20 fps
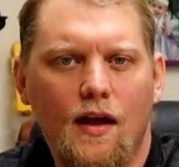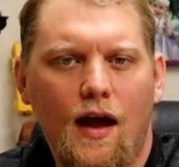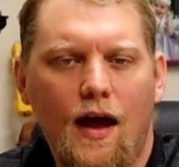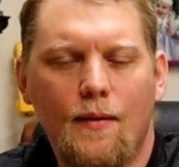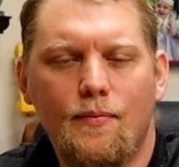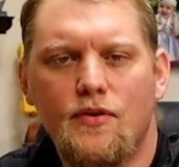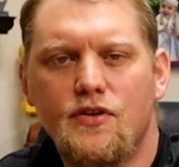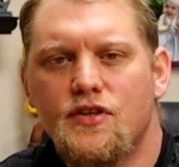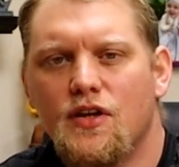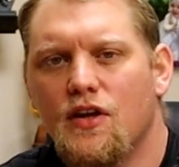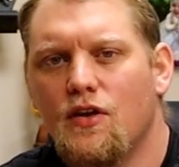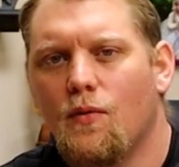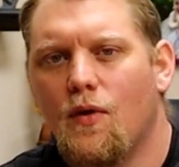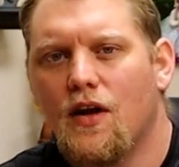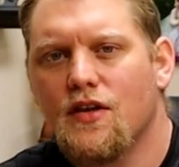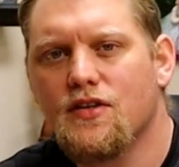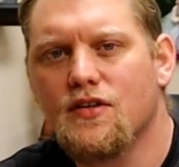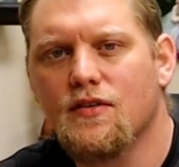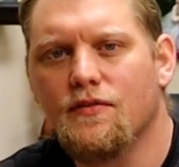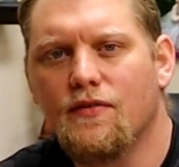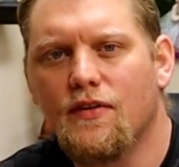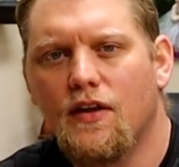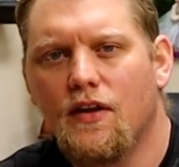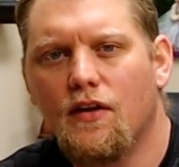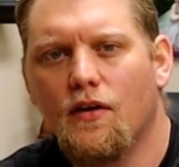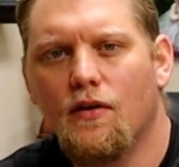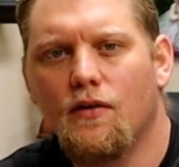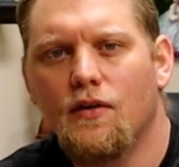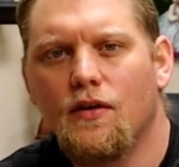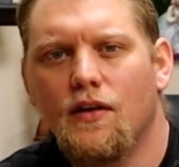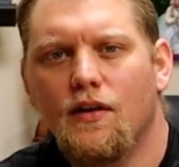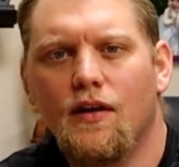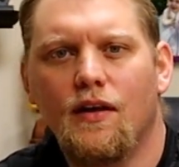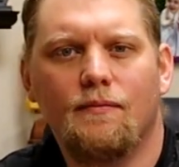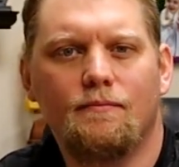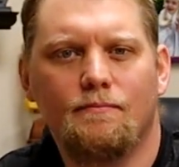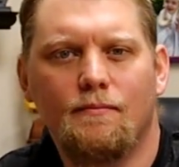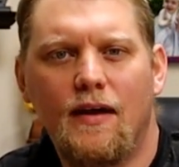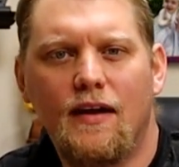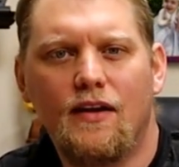I appreciate you watching the video.
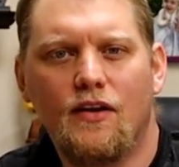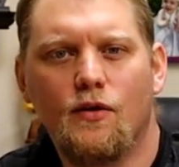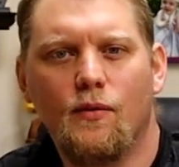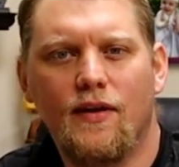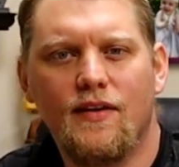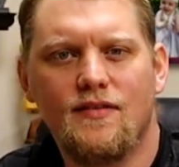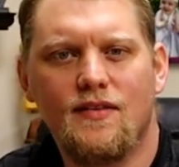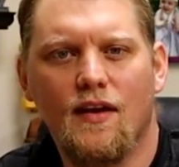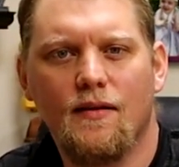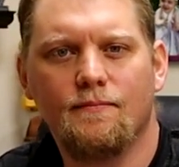Make it a great day.